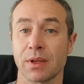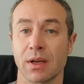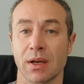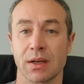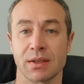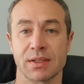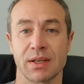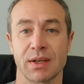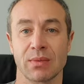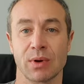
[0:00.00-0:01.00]
uh,
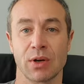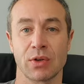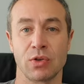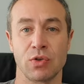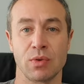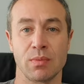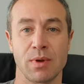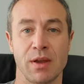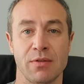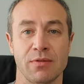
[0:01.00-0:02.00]
second one, you
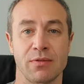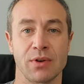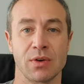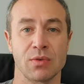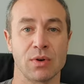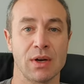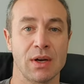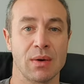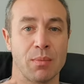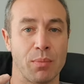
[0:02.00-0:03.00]
may feel
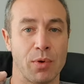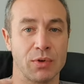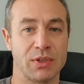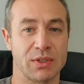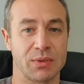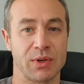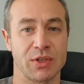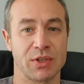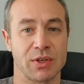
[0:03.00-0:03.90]
body twitching.